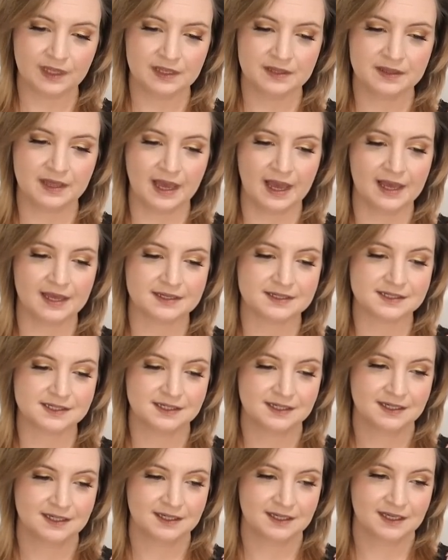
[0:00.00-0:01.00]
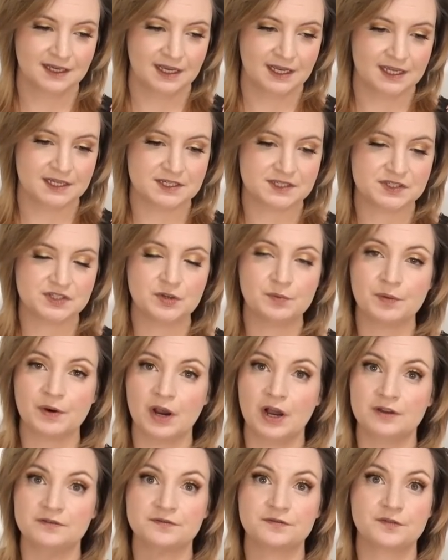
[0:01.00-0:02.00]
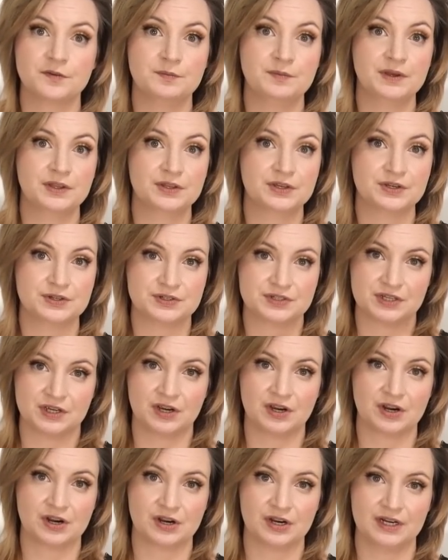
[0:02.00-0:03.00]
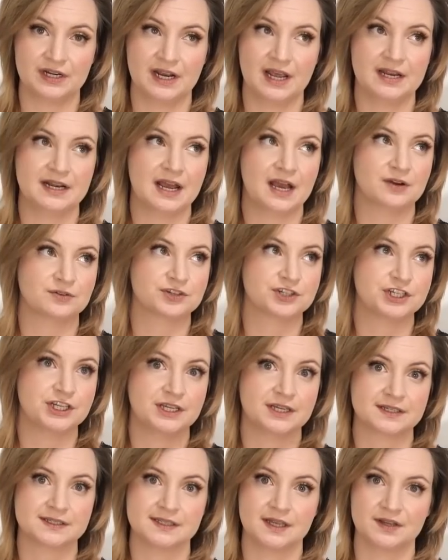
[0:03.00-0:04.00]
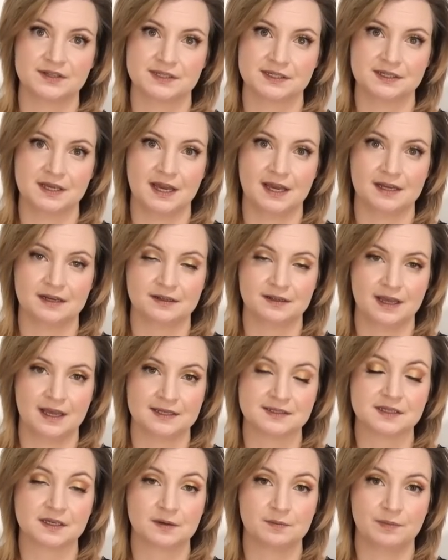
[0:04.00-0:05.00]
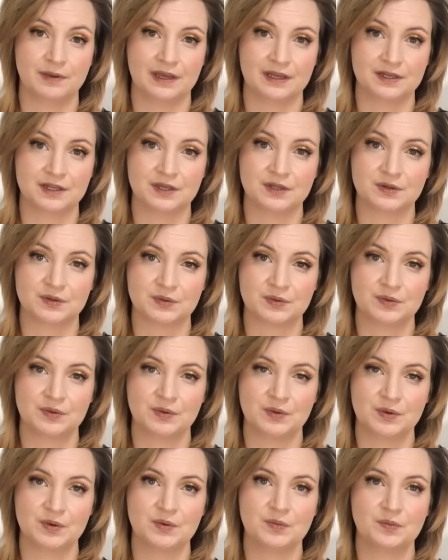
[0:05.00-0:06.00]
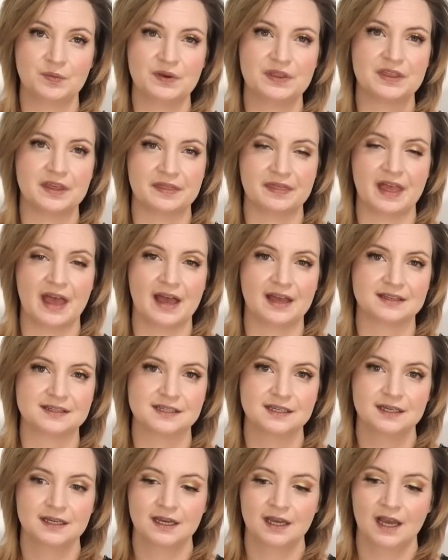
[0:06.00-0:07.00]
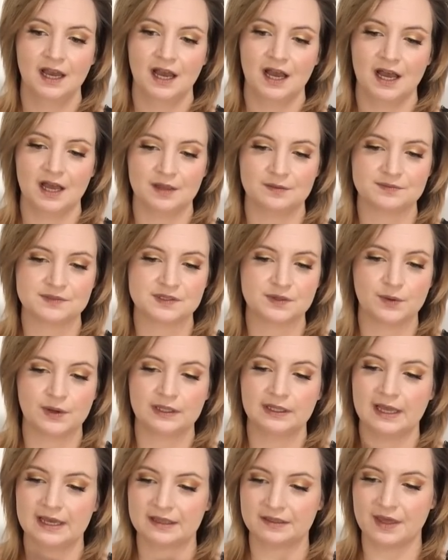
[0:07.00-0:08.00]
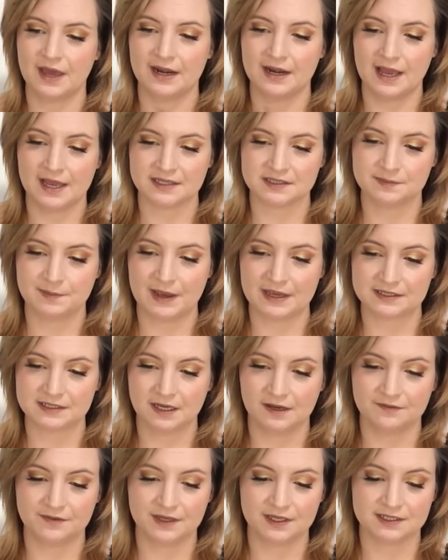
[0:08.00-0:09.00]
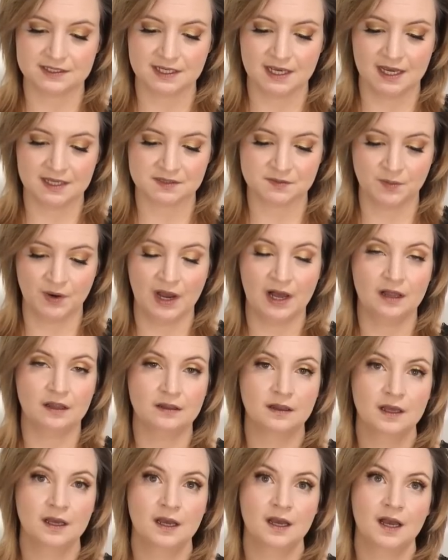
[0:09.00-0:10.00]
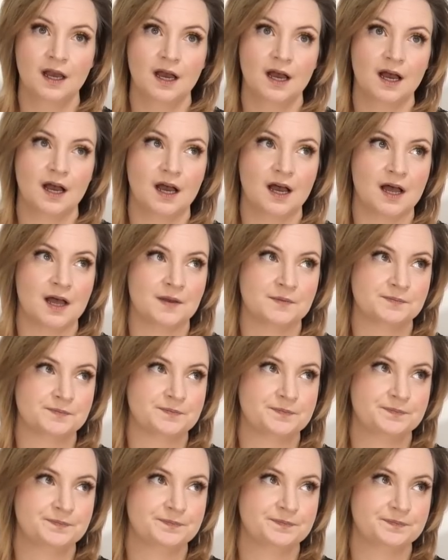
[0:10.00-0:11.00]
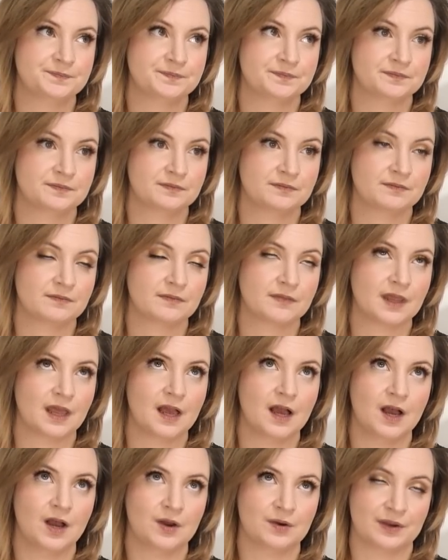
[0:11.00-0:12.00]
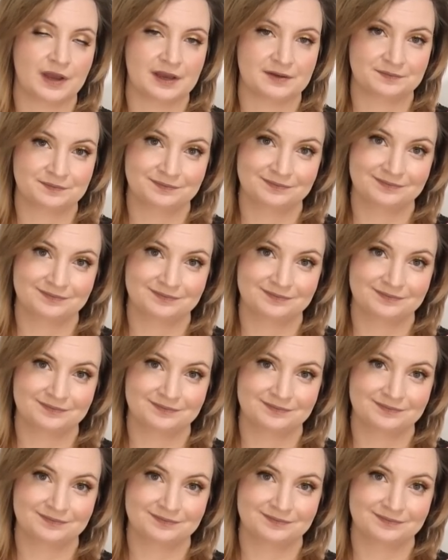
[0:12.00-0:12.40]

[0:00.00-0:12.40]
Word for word: that is super unfamiliar to her and, and how she excels at, at, as a companion uh, within that. Um, so I like that aspect of it as well. Um, okay.